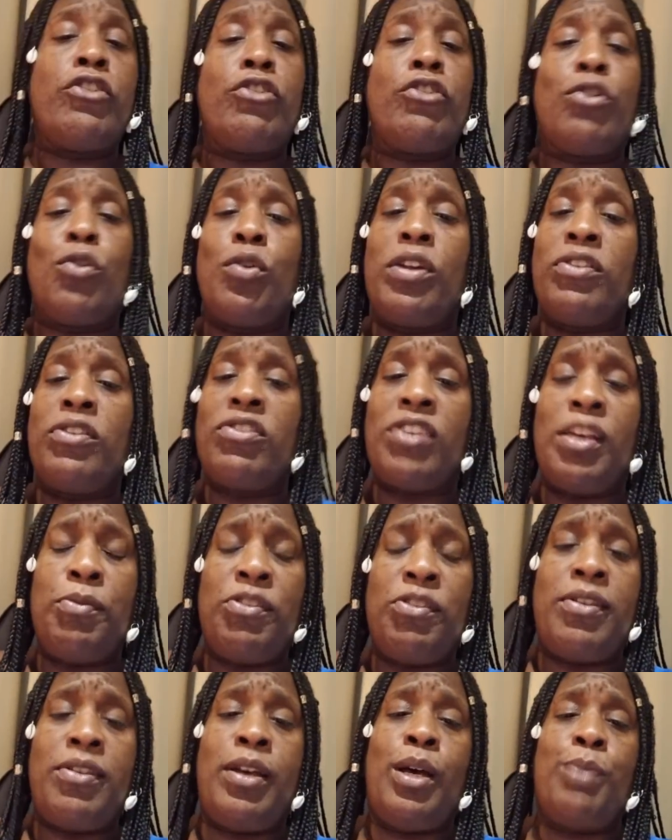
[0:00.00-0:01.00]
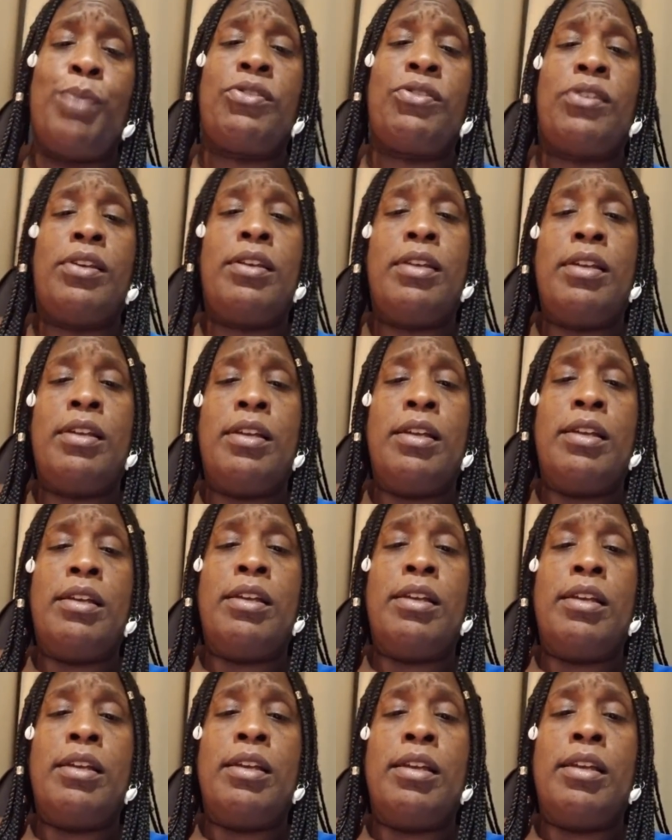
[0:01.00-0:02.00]
you're going to skip steps
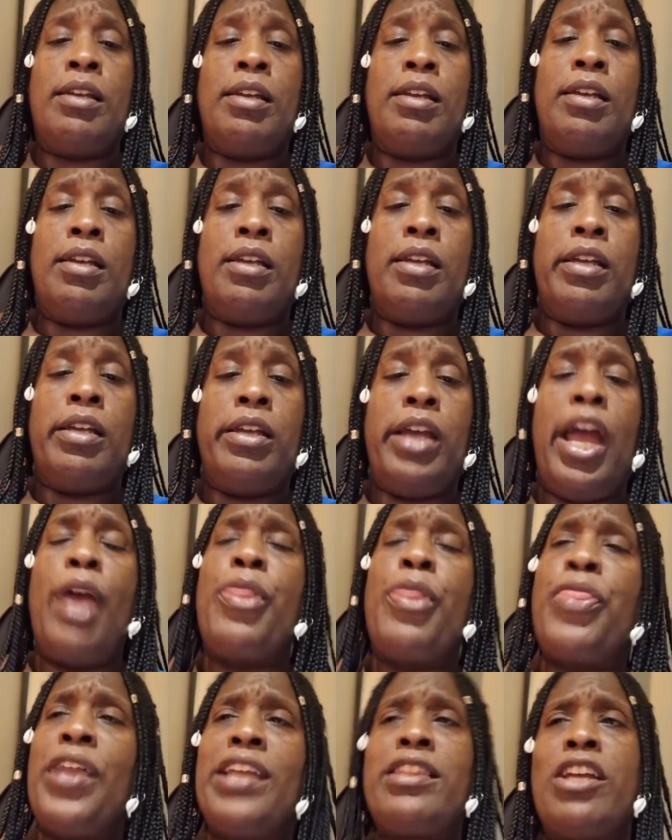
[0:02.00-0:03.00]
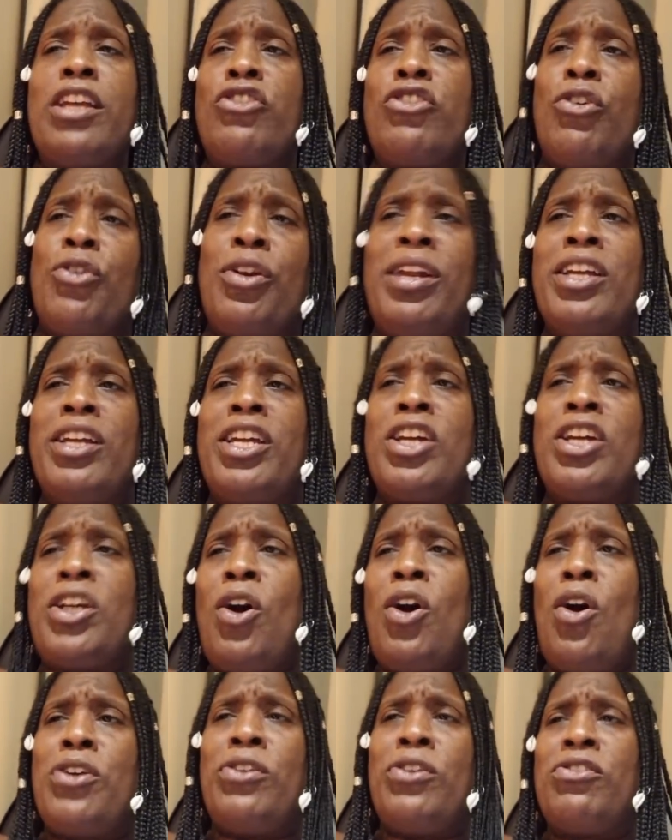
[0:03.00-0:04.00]
and think that you're going to
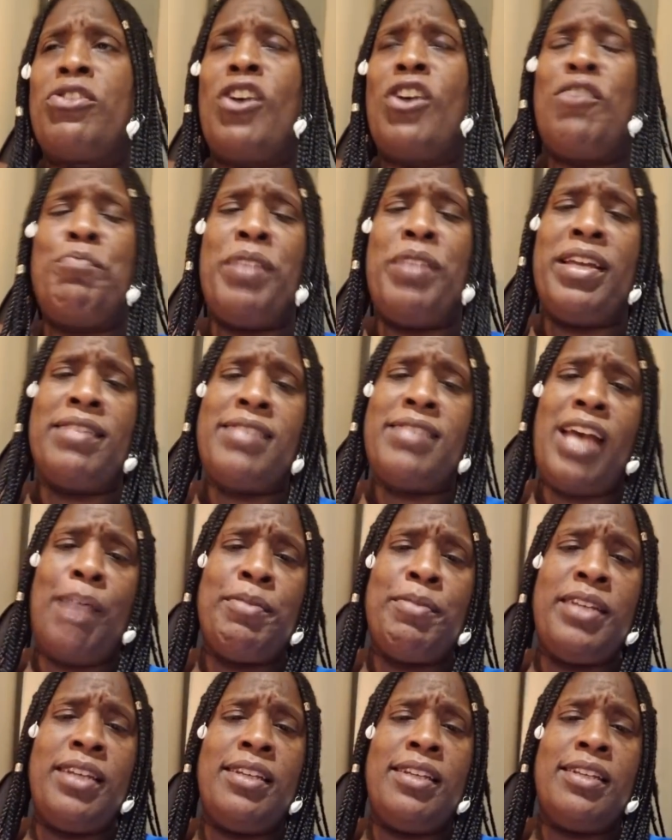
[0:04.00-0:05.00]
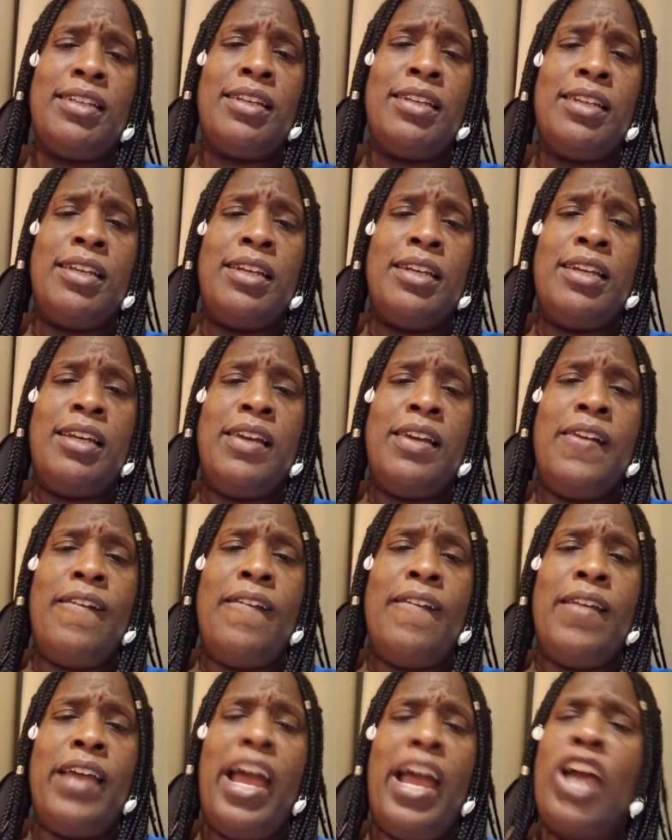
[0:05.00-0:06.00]
call yourself being tapped in
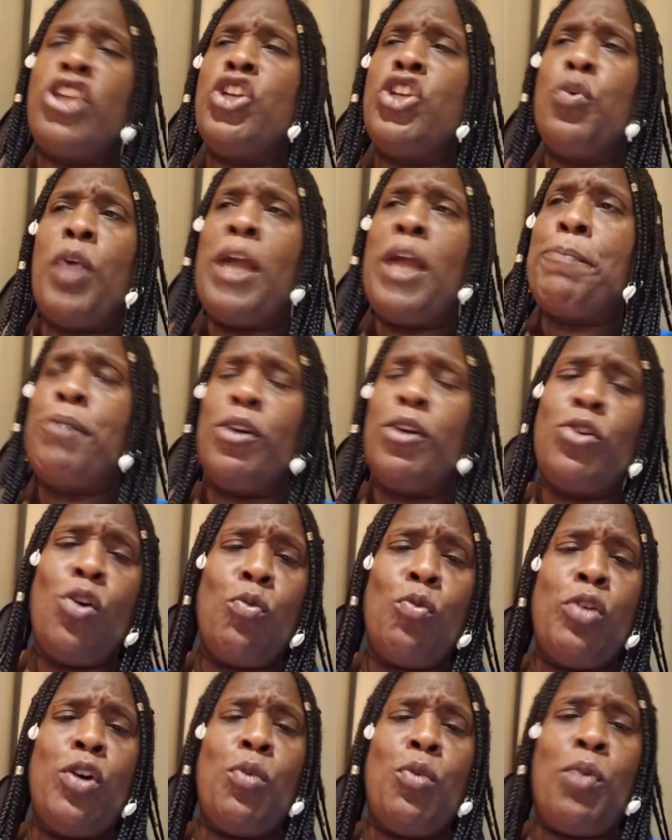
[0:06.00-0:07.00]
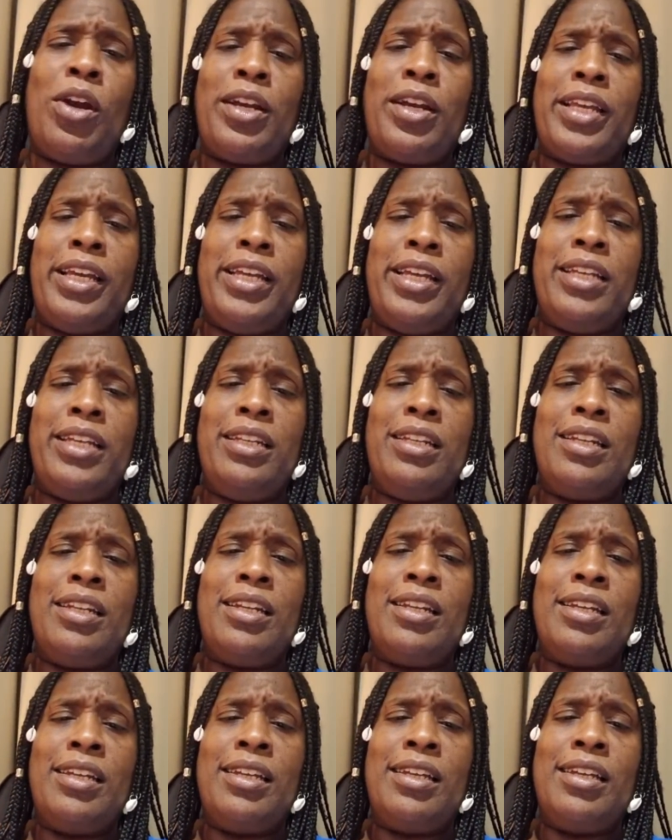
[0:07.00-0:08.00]
and you ain't putting no real work in,
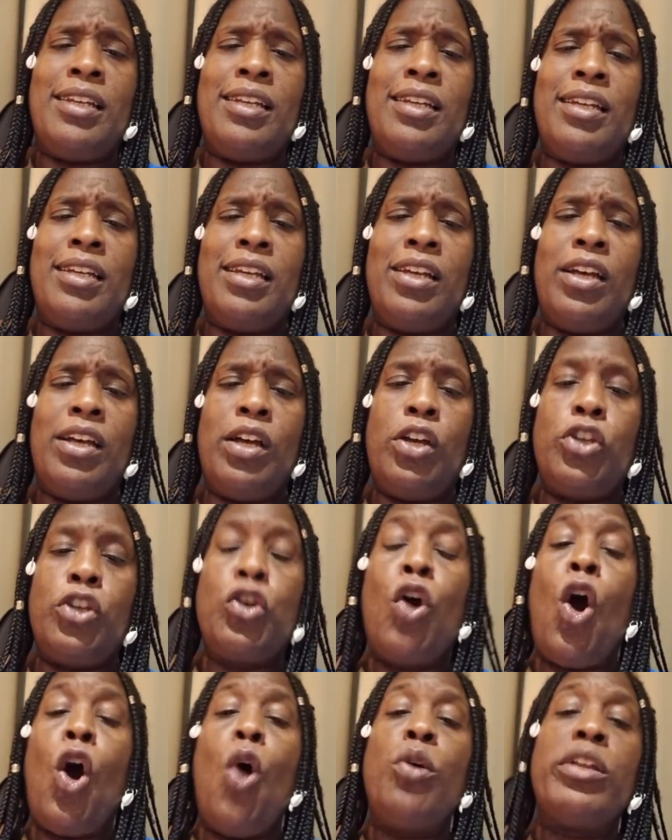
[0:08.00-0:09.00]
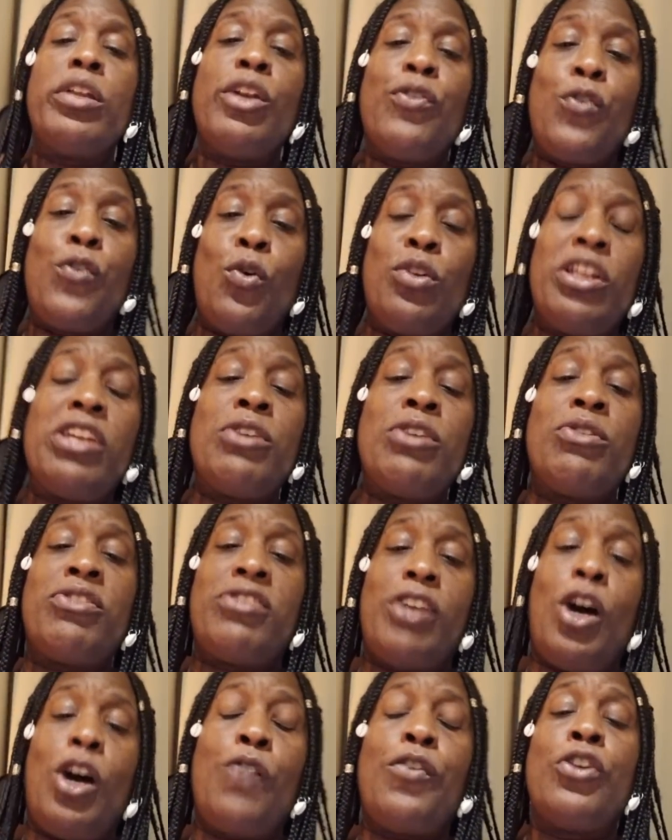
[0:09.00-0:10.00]
you're only fooling
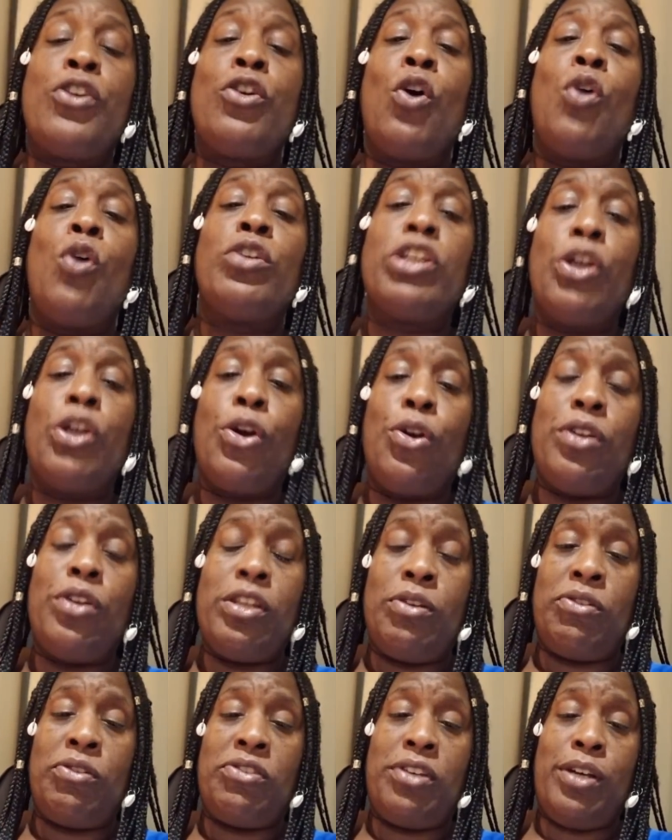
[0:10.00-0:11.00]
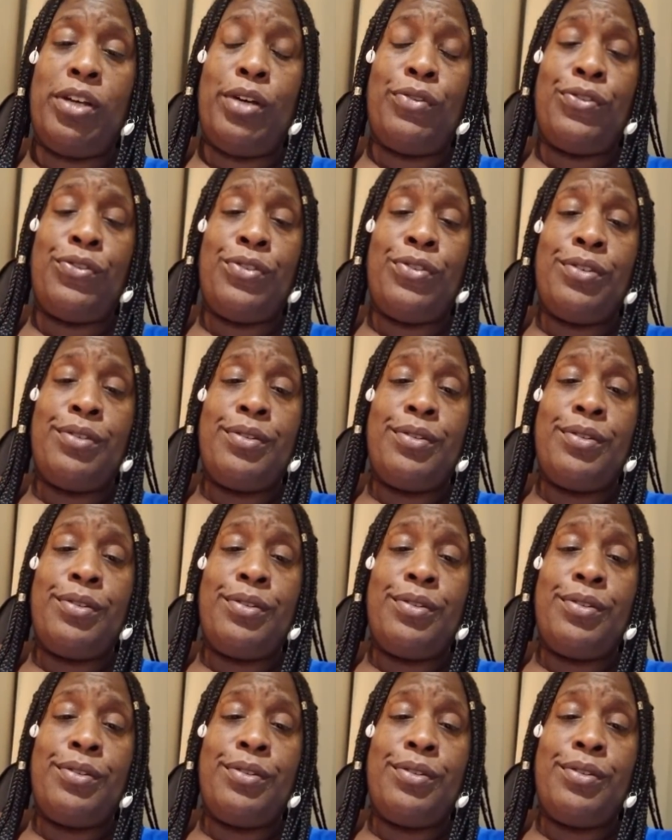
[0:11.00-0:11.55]
yourself and you're only hurting yourself.